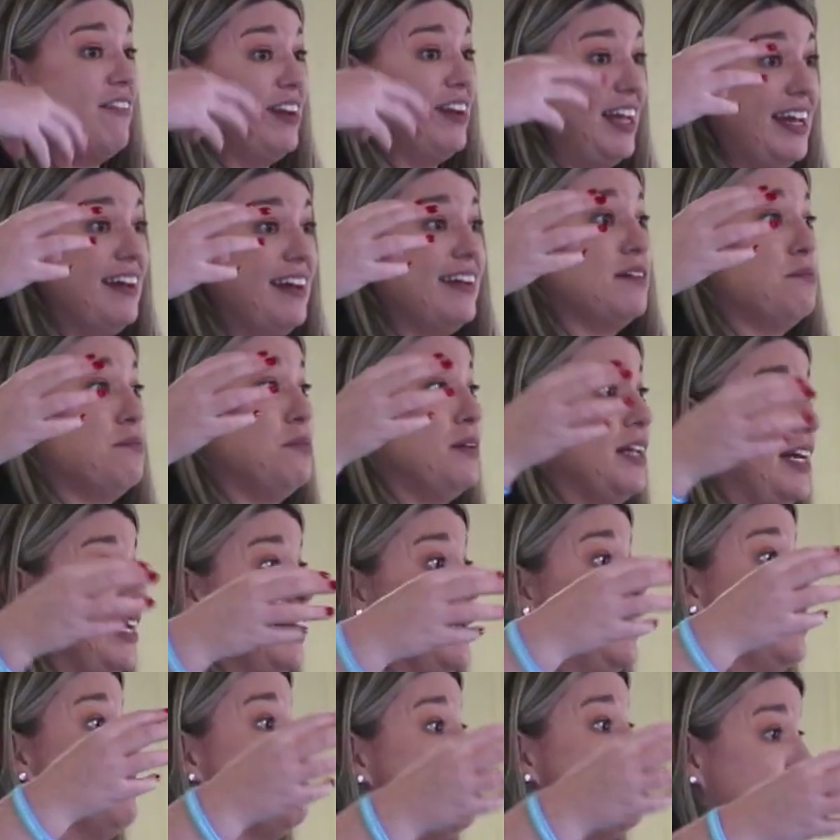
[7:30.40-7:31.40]

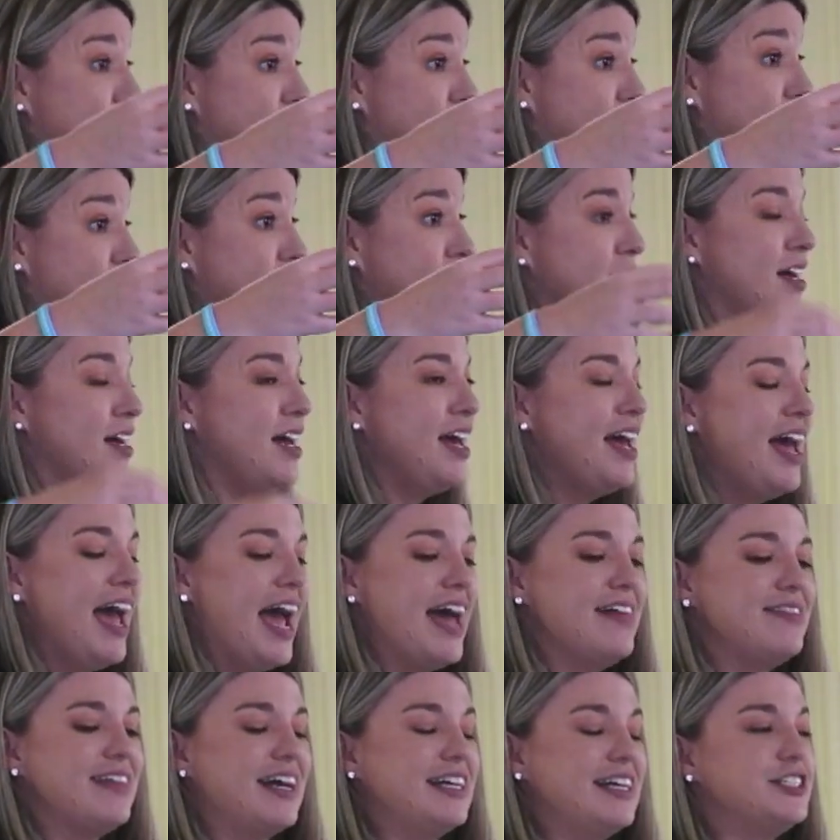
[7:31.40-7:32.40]
incomplete emptying?
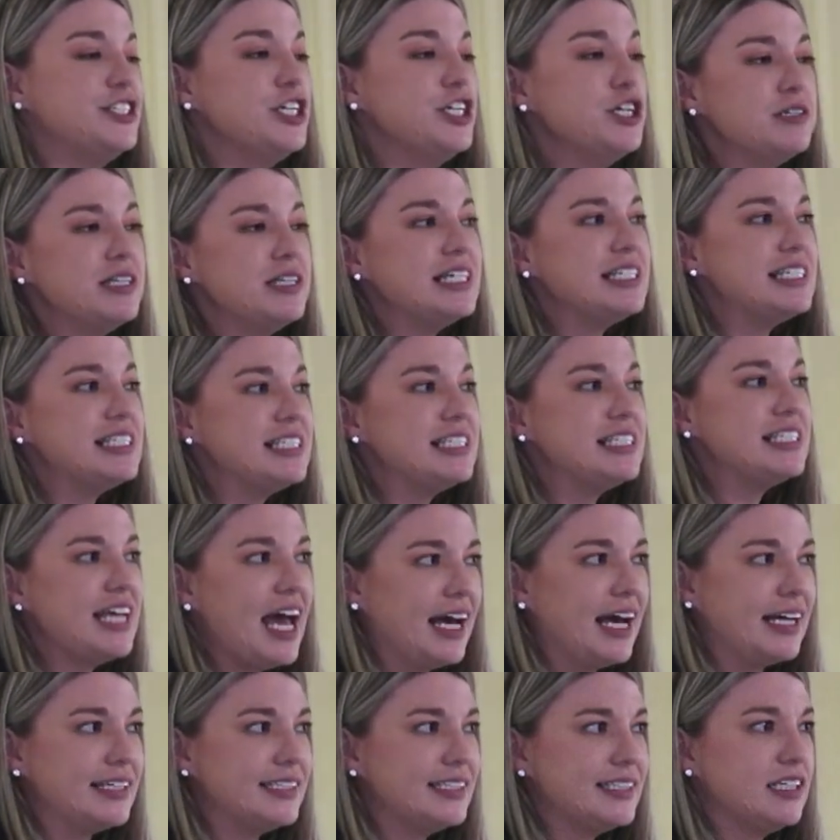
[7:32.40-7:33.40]
And they do this
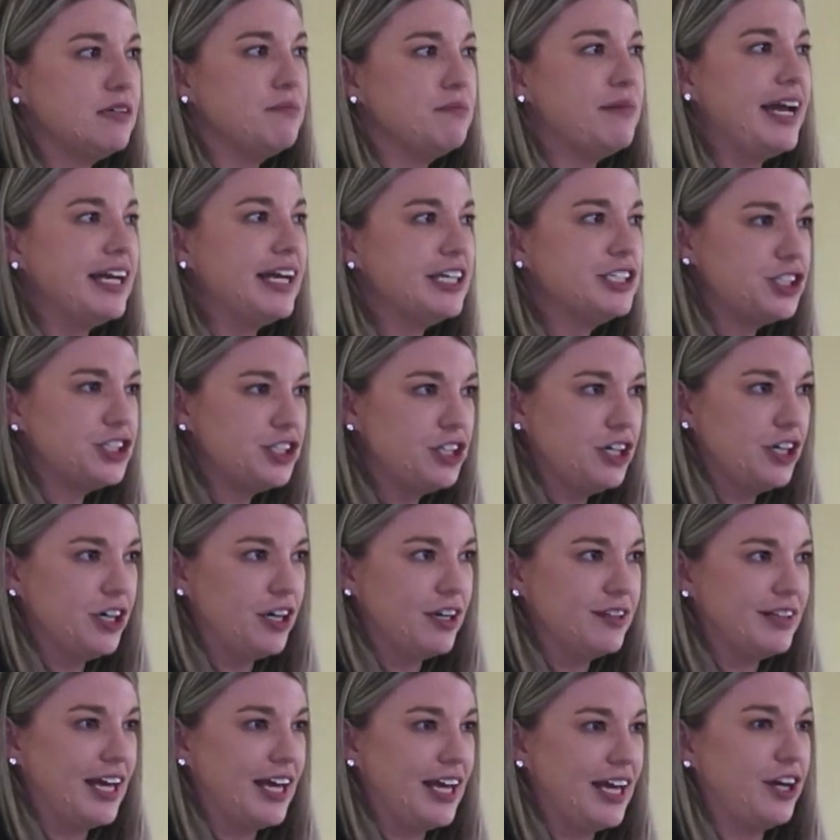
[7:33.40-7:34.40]
test to make
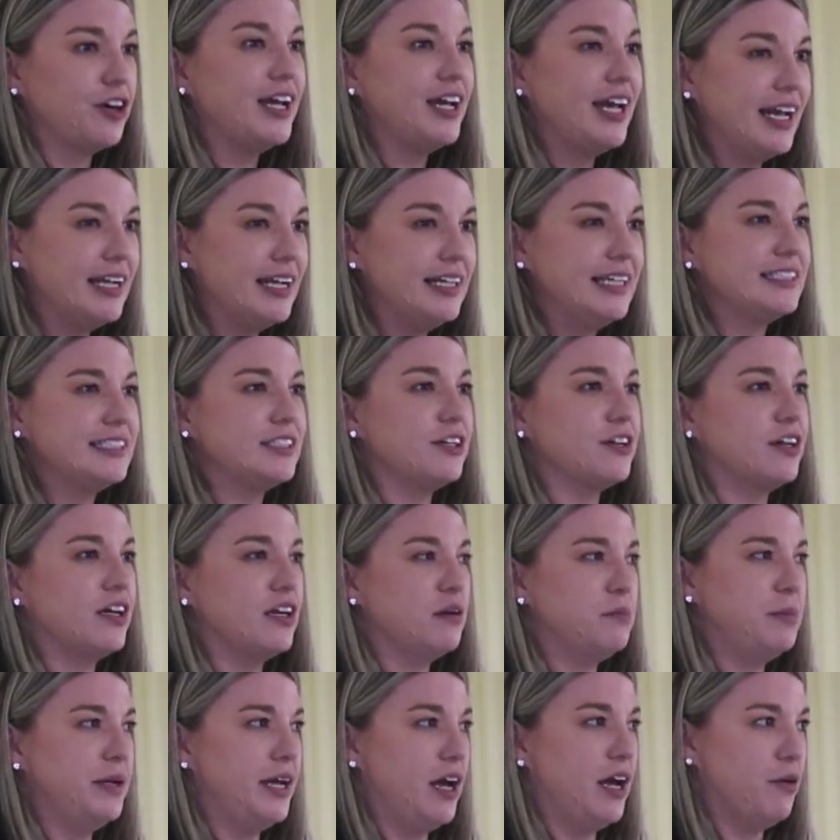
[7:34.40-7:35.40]
sure that your kidneys are going to be